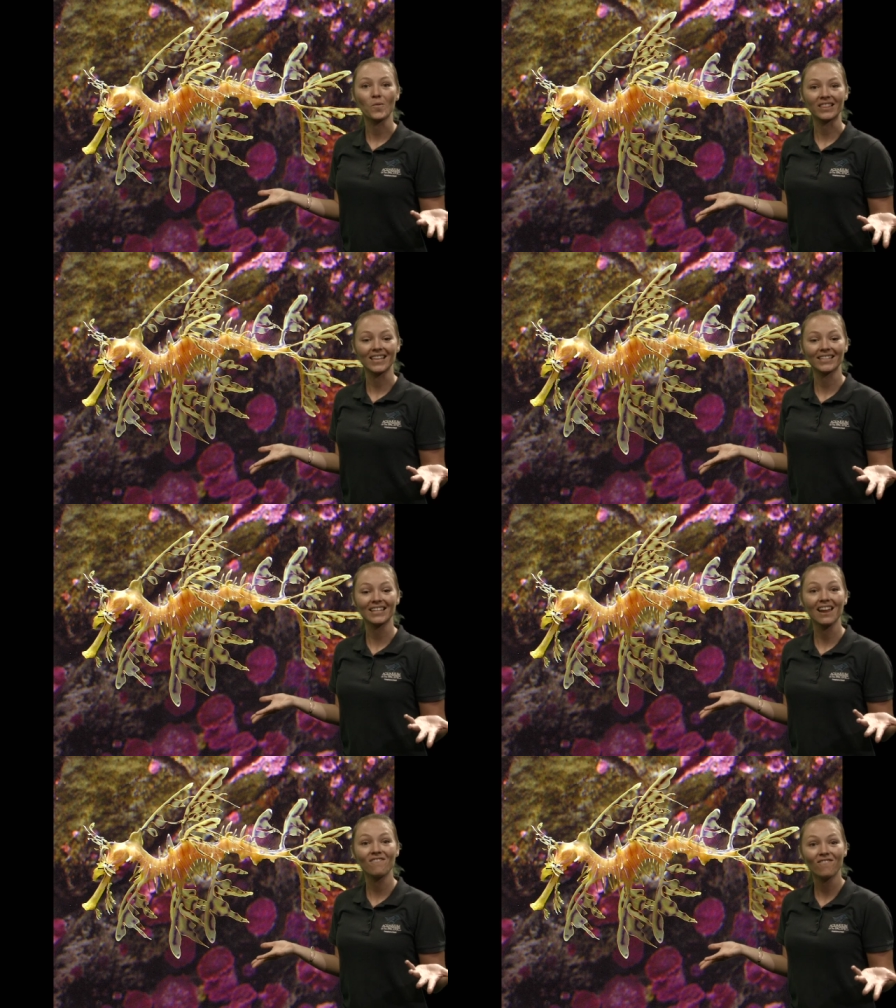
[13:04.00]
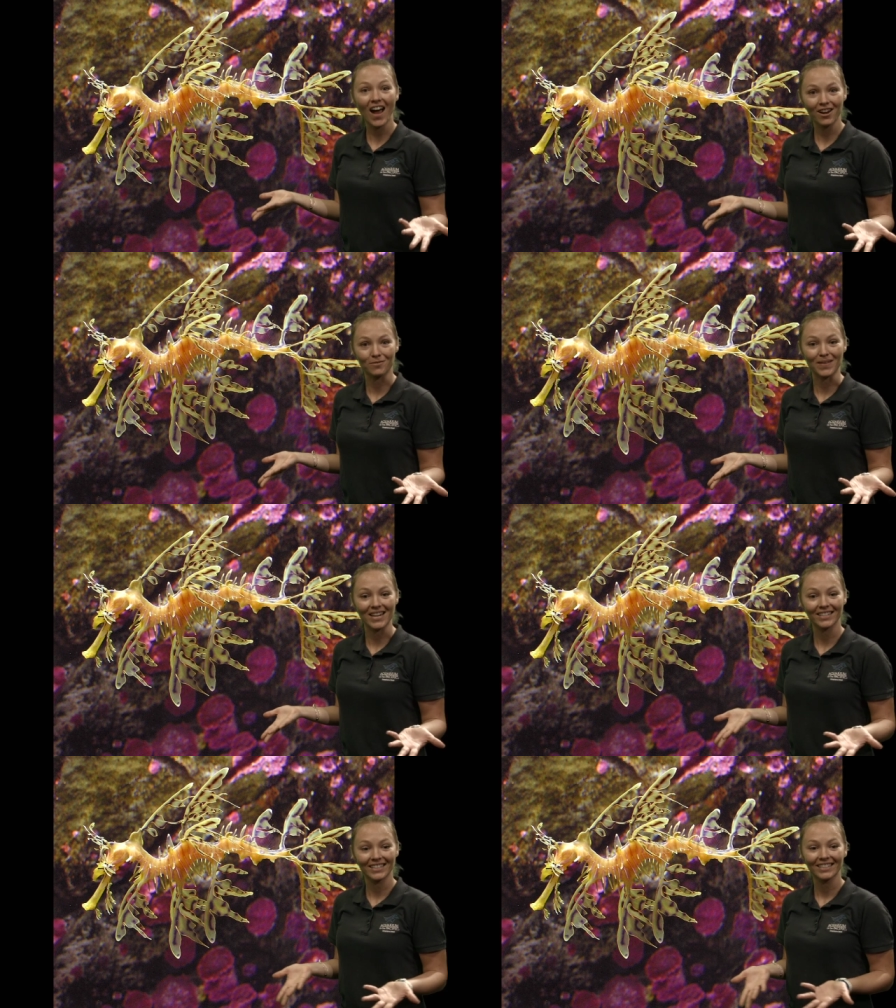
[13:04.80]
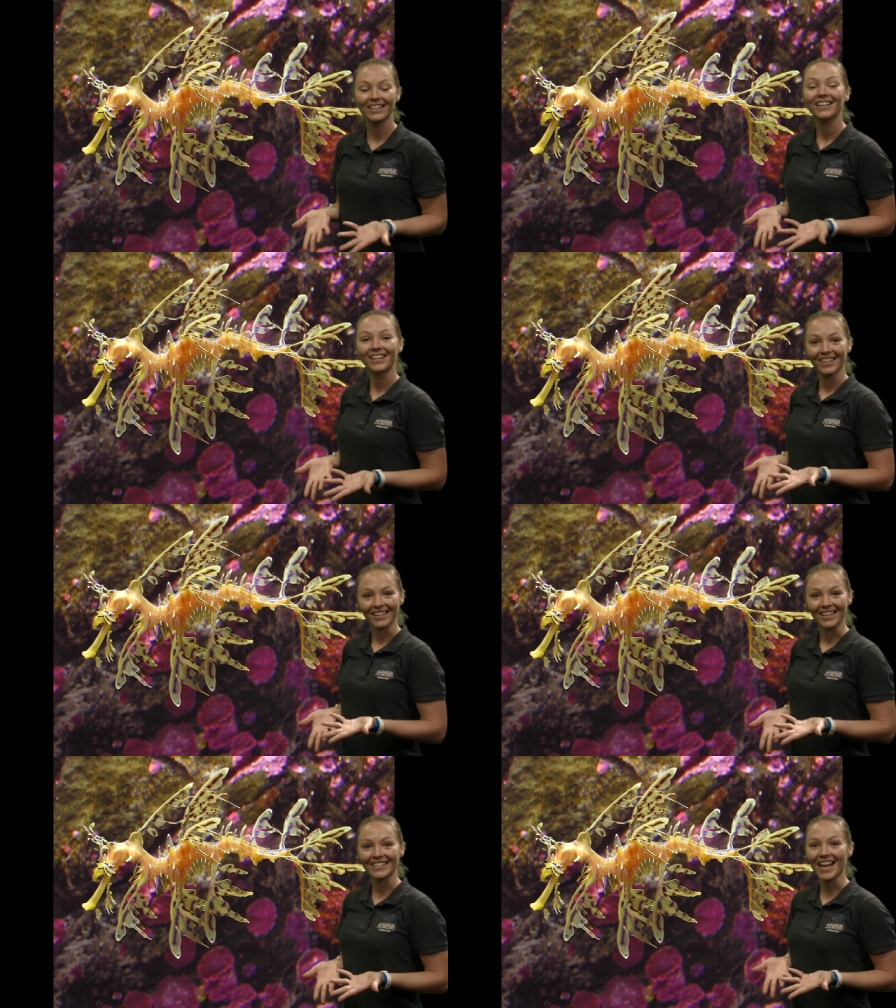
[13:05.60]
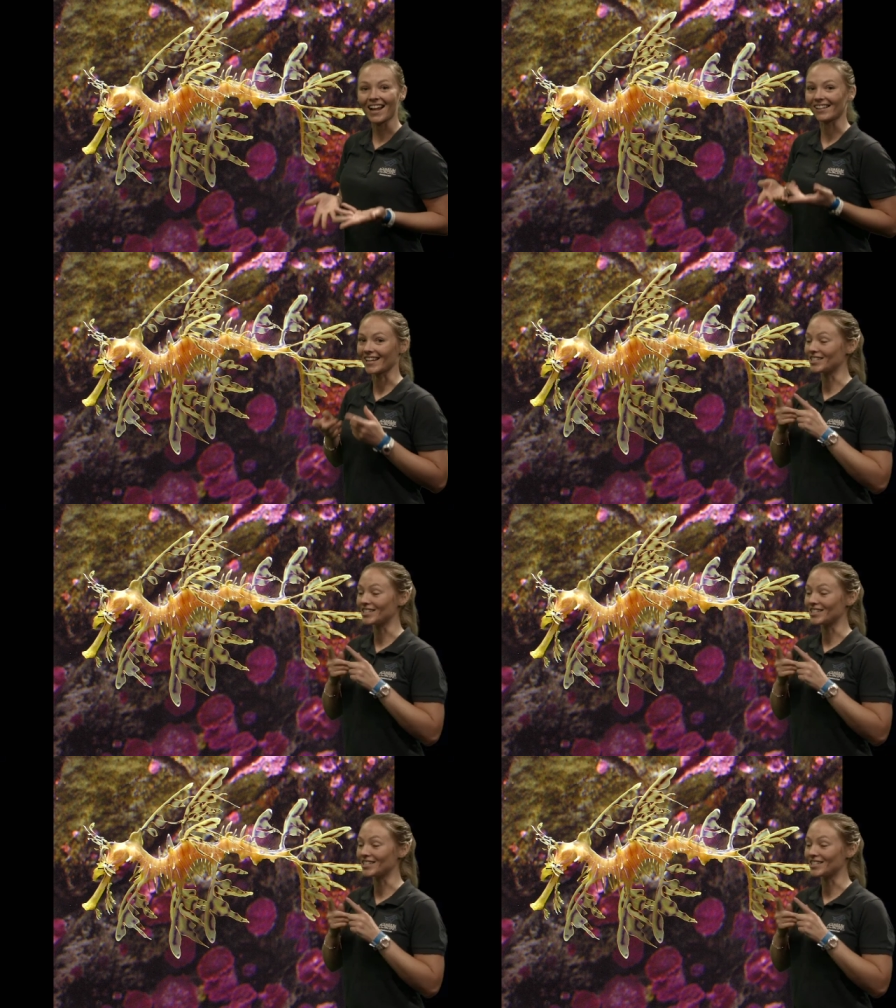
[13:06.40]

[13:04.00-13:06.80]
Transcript: with its environment. Exactly.